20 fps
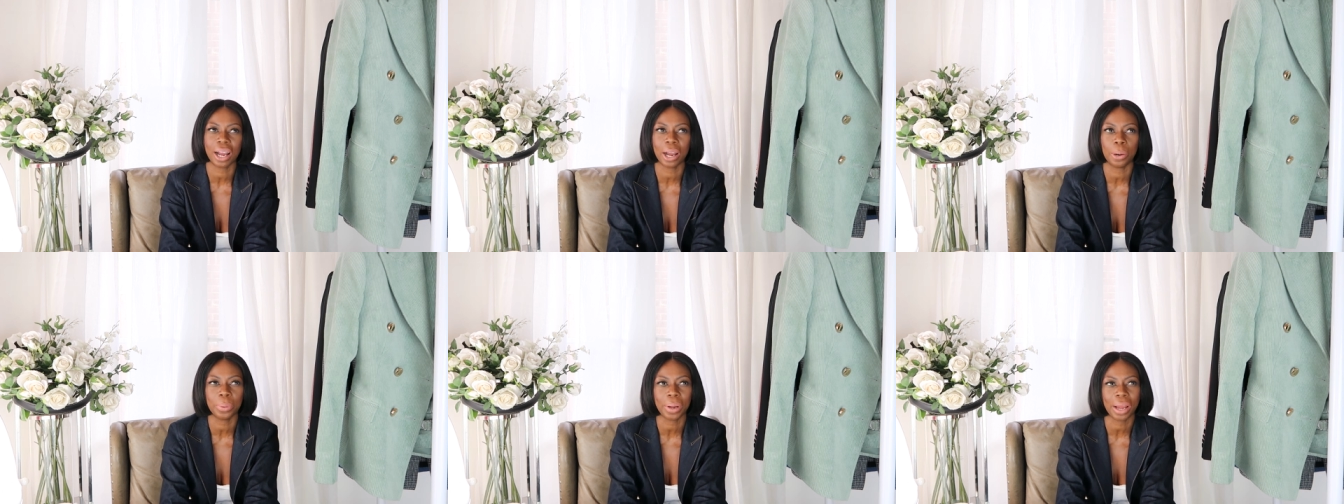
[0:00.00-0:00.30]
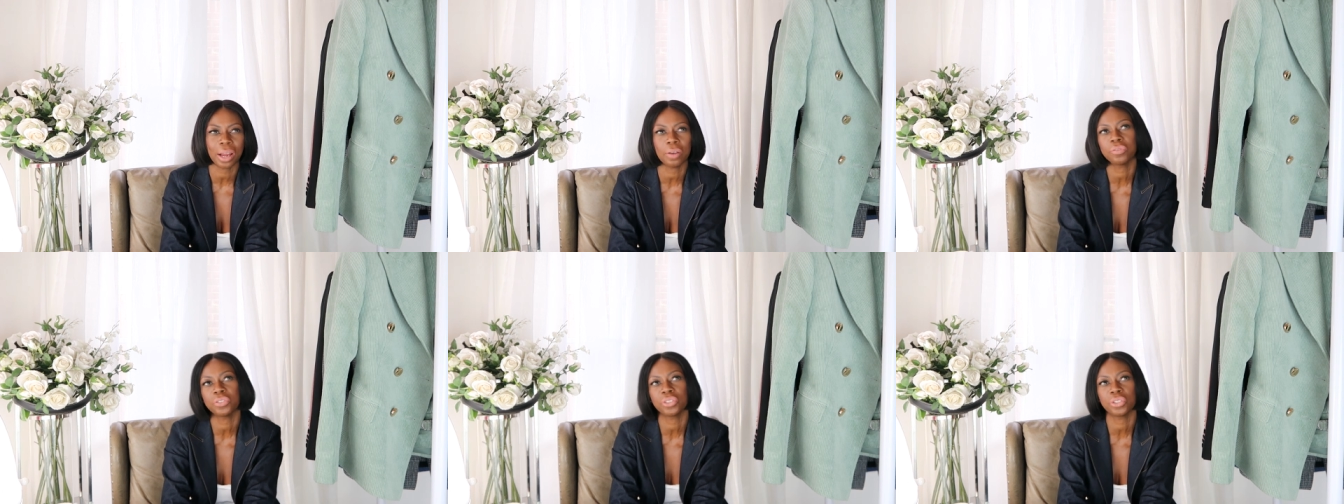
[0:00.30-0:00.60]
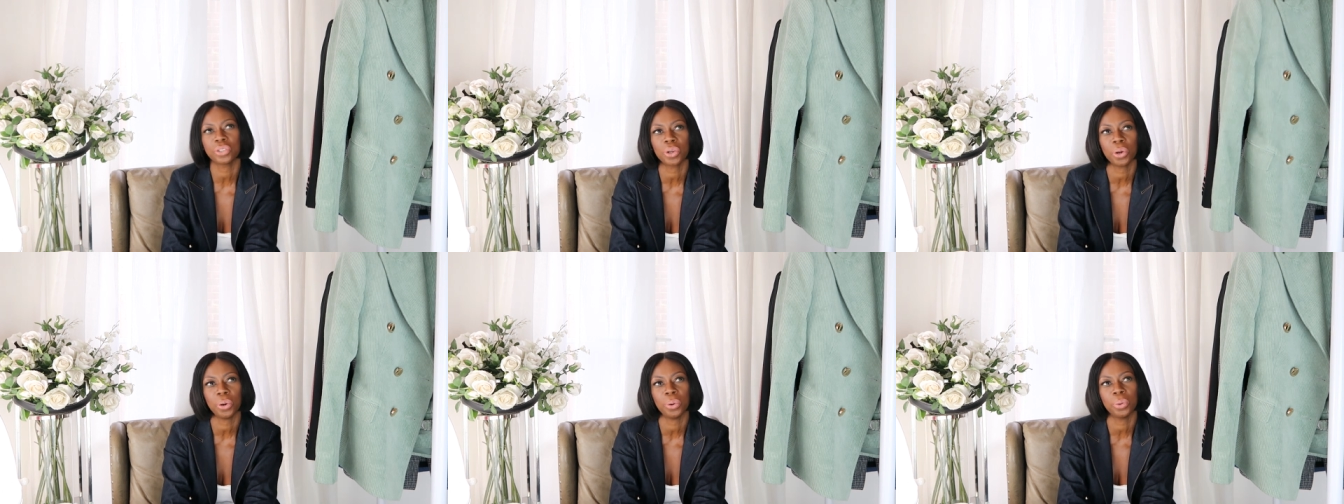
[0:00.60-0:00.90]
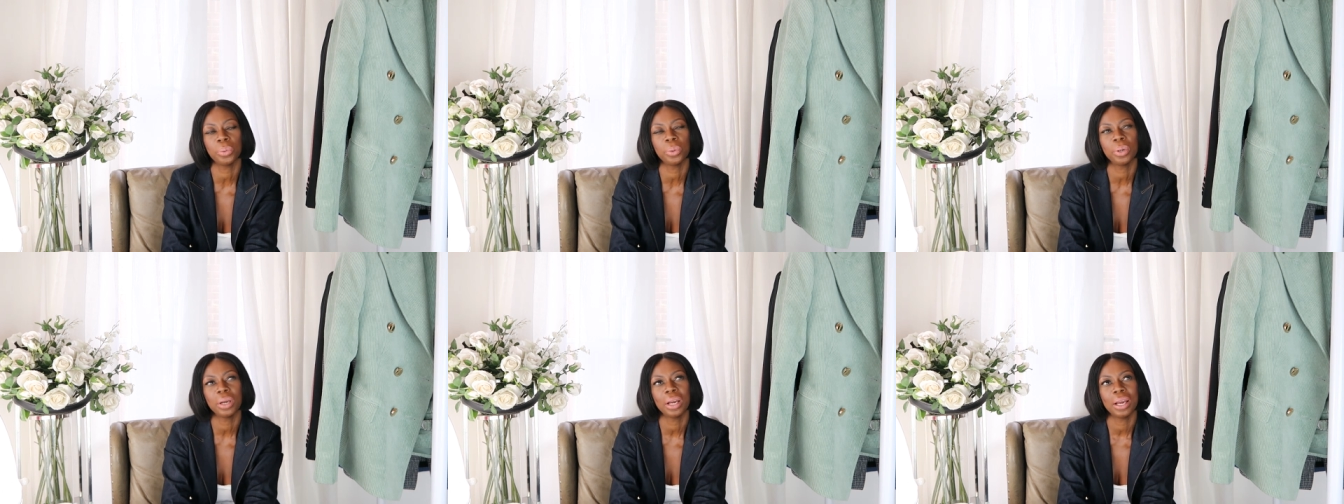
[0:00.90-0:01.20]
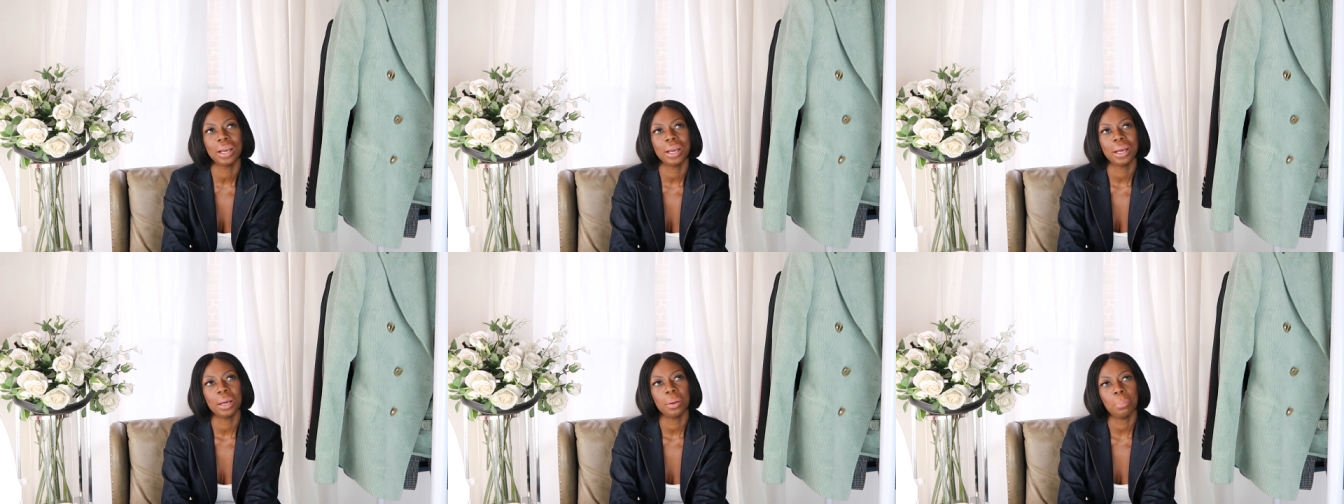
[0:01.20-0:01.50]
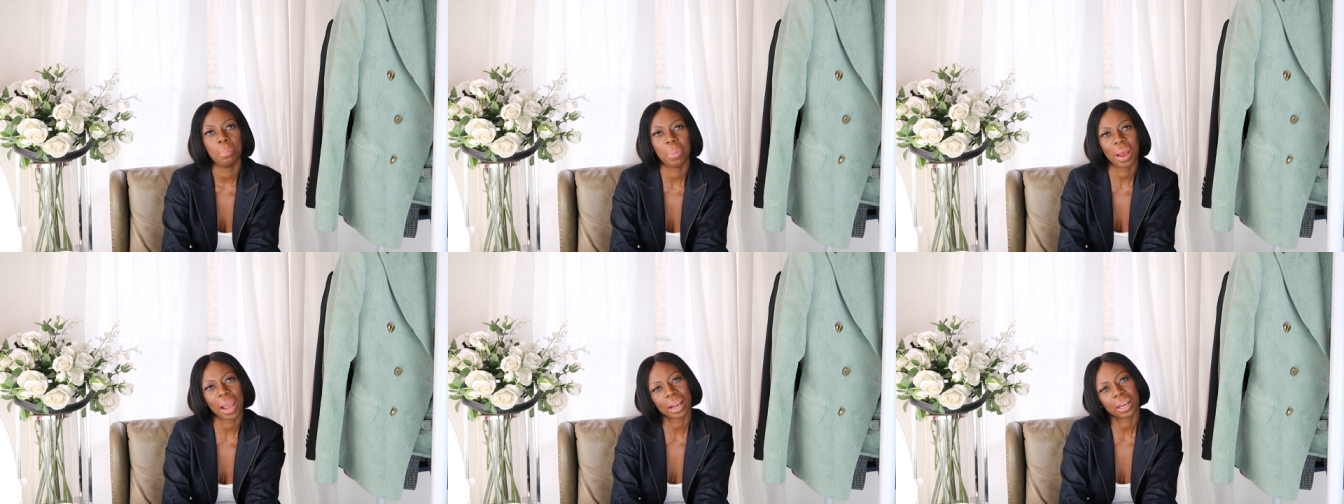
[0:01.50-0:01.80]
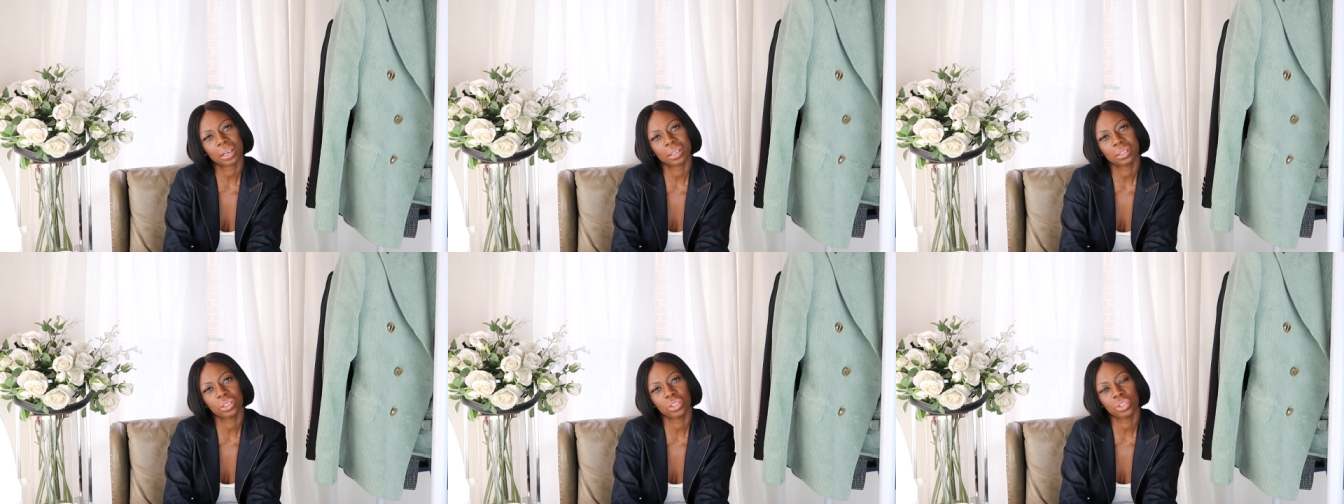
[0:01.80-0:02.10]
I'll have to go
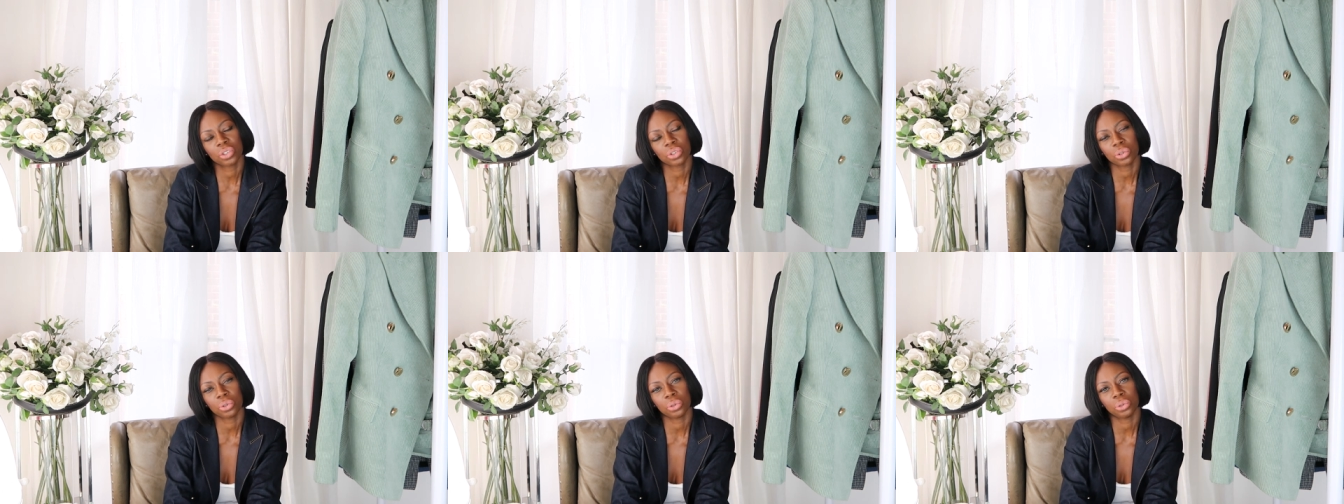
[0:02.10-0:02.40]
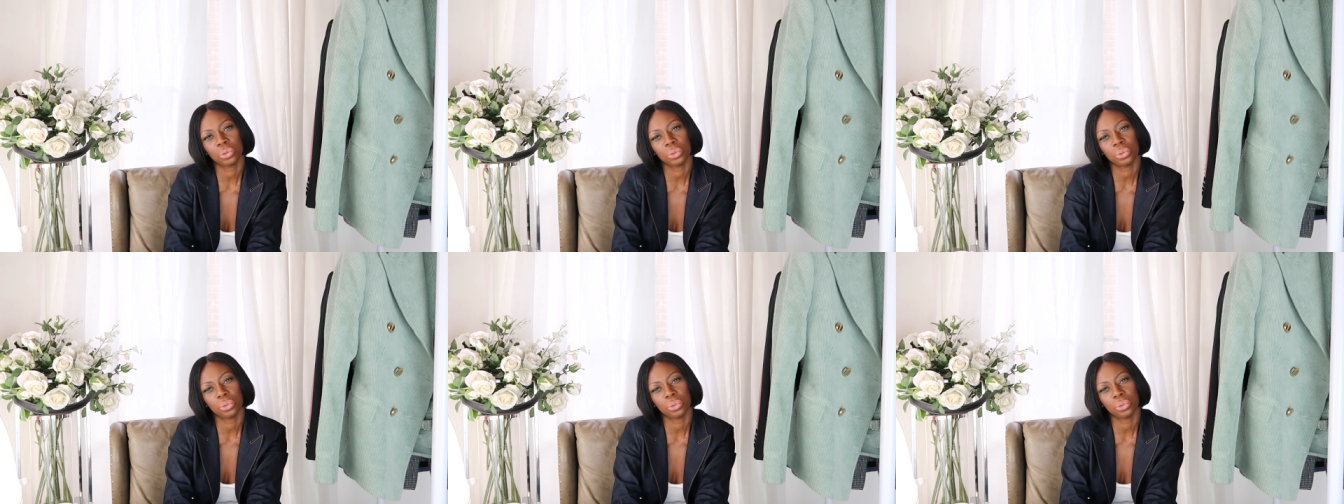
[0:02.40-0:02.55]
back to